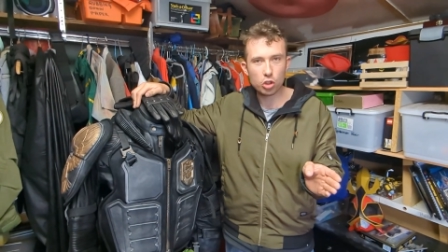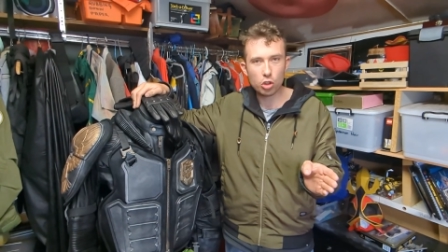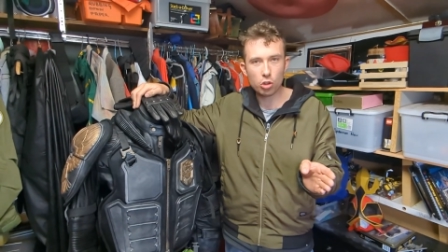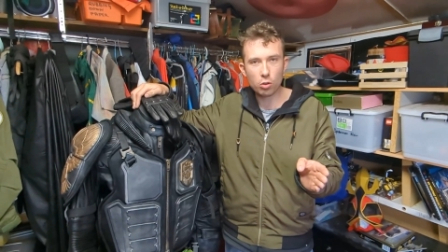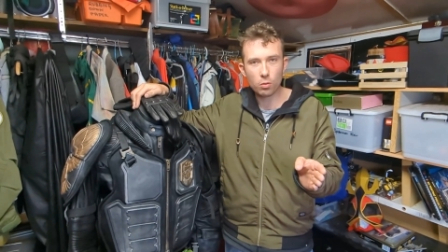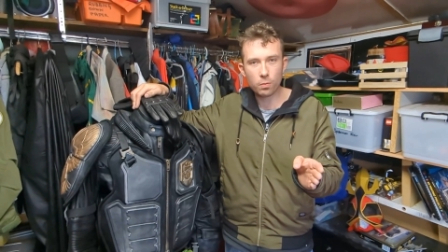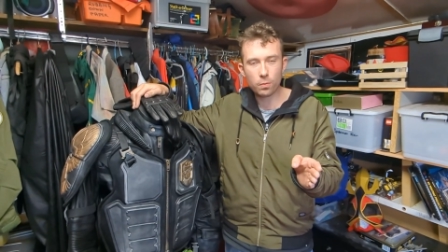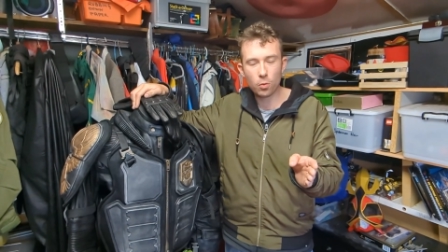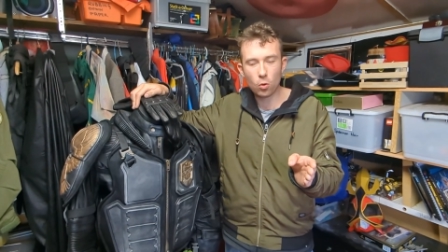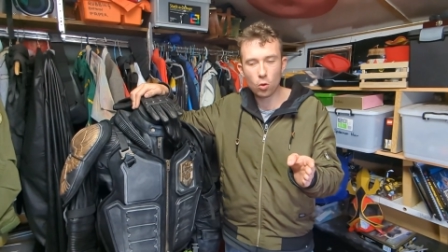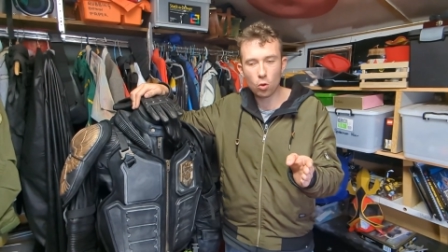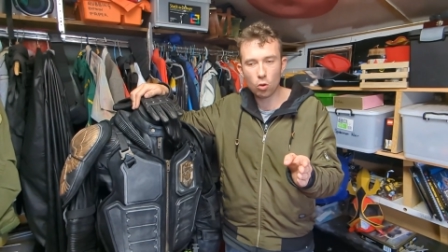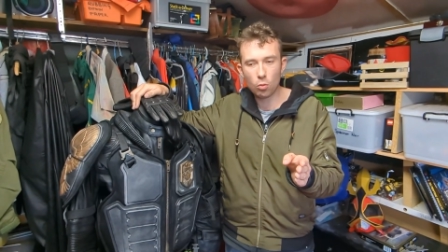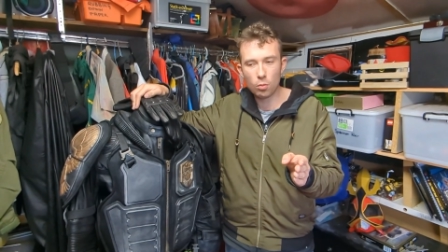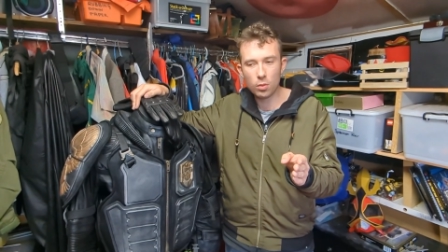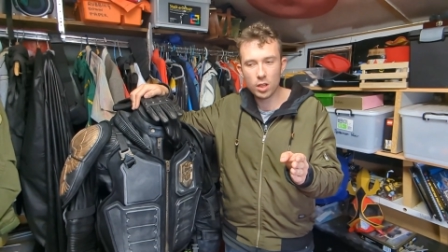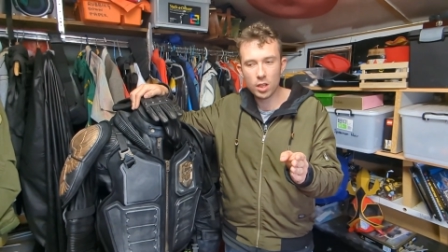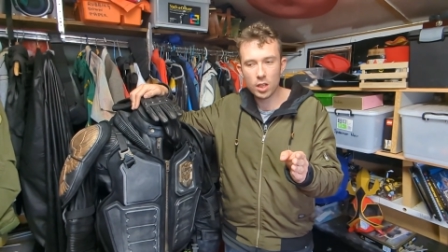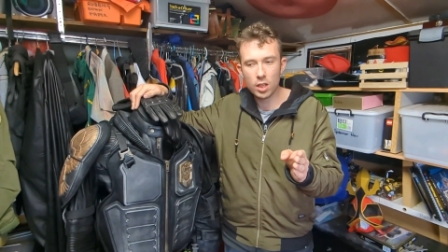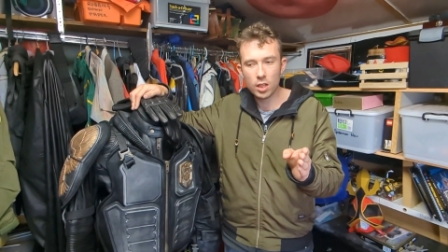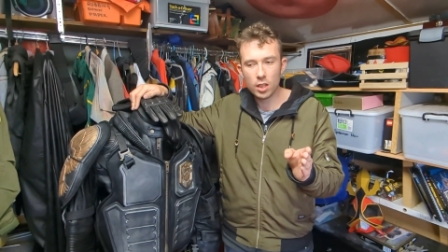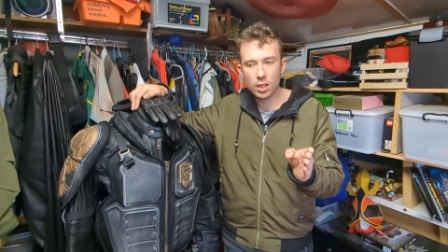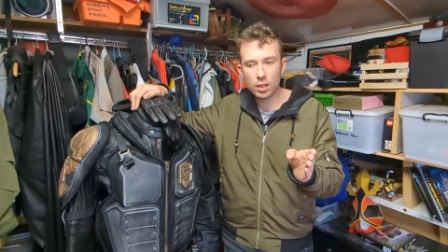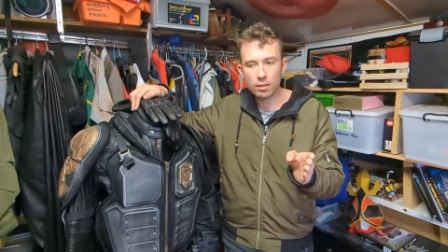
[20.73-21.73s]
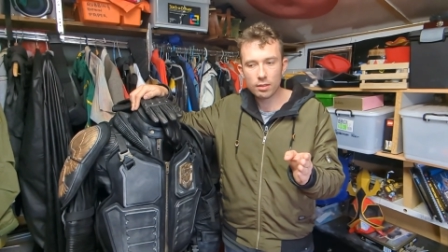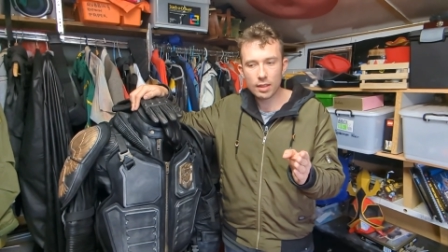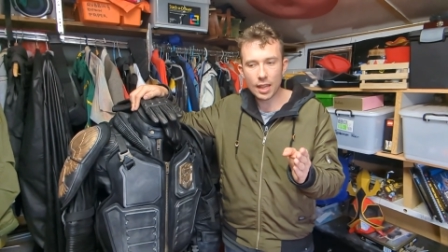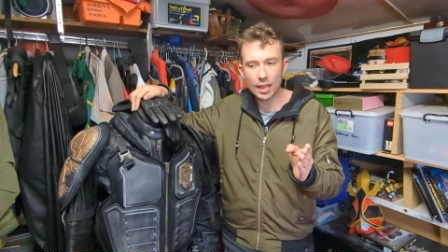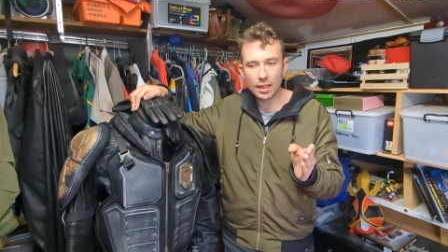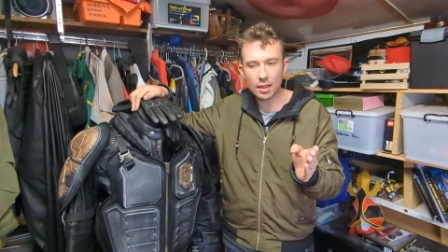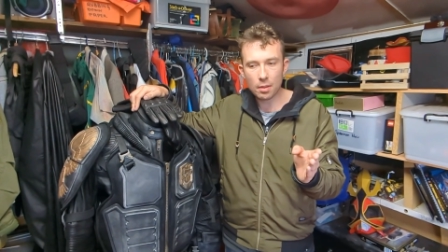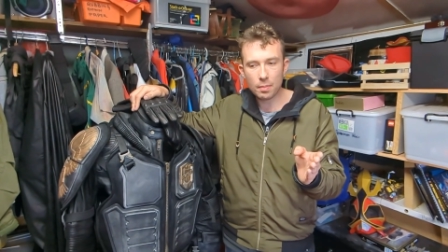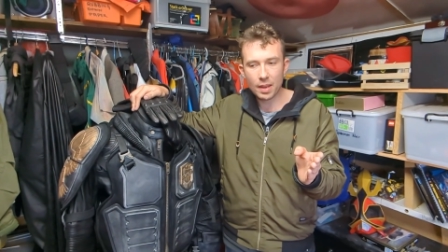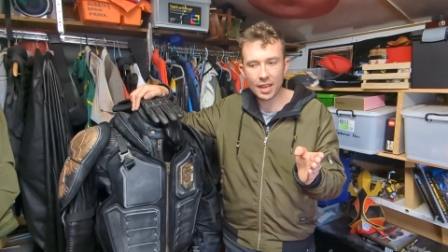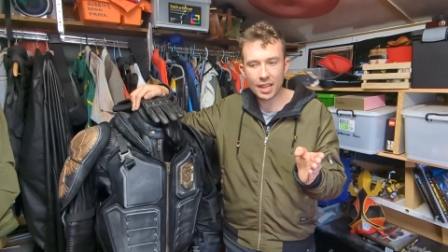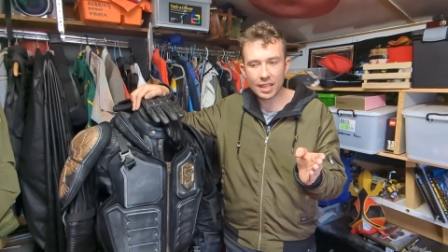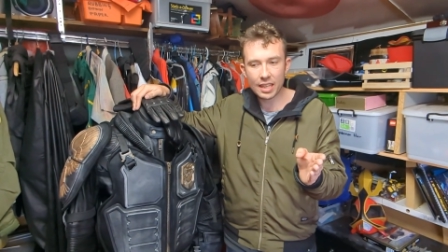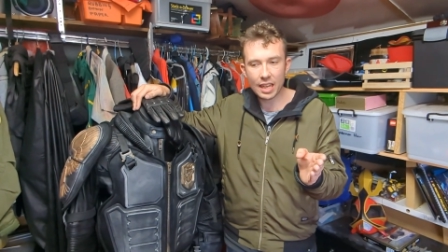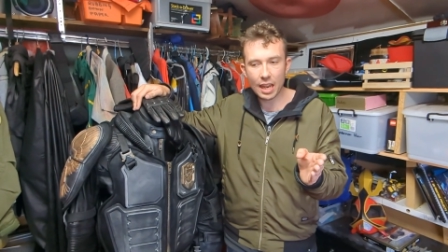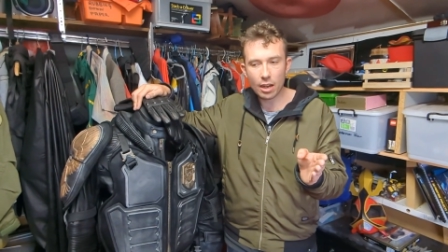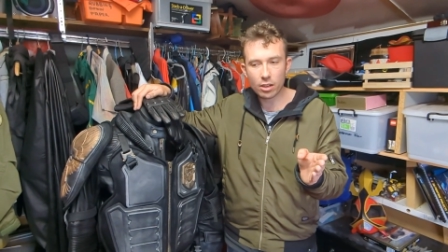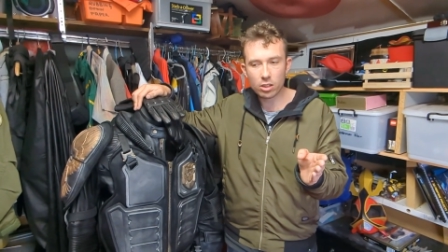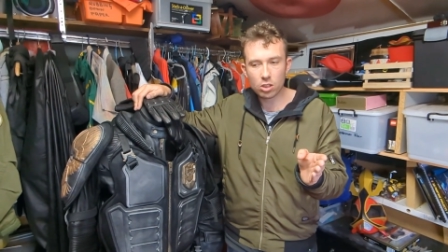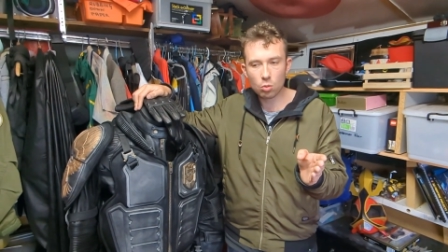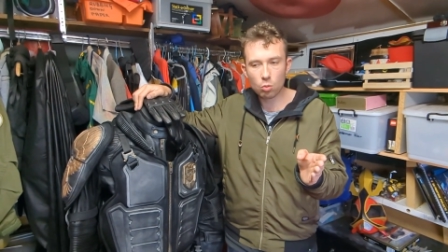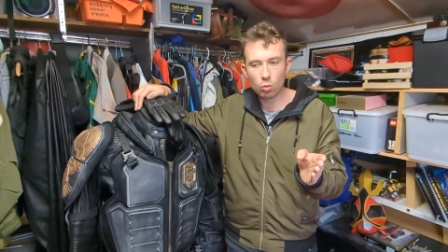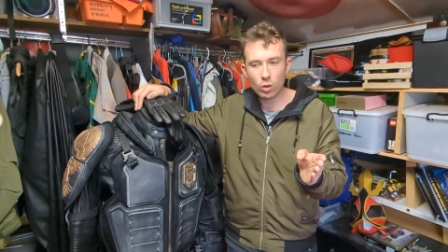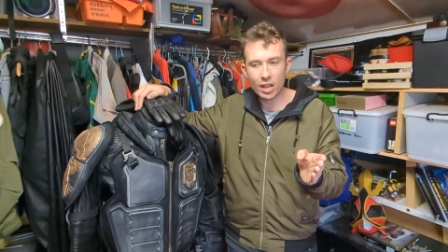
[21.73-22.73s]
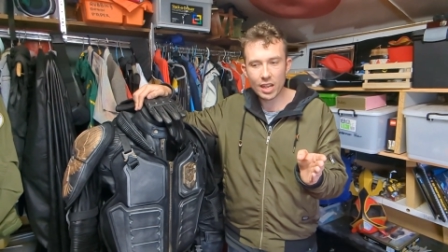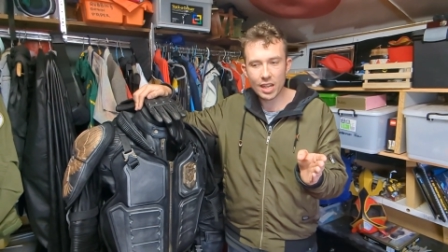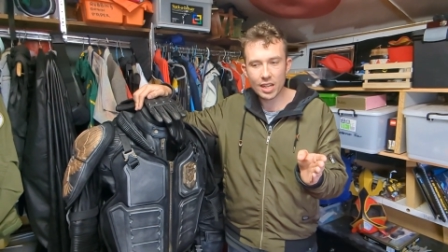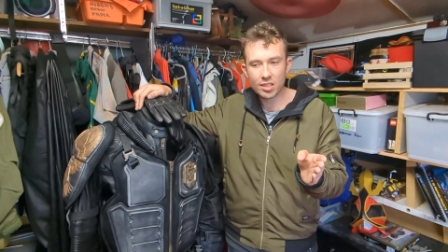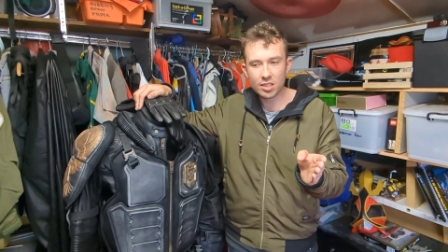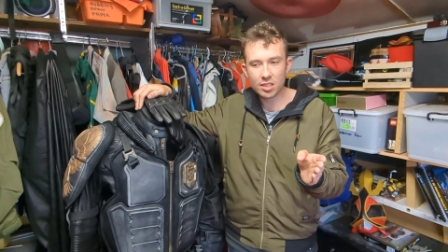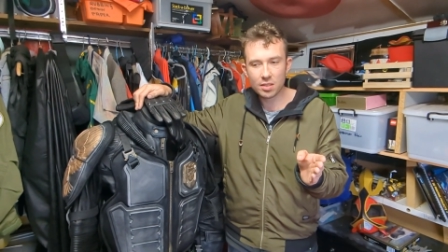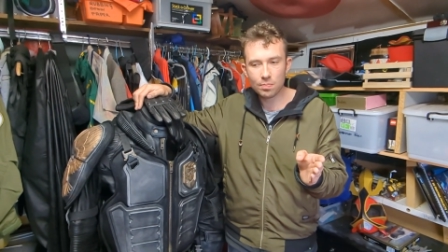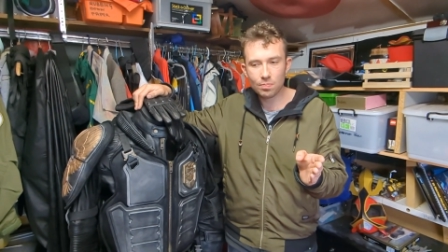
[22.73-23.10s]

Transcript: uniform that the main character wears.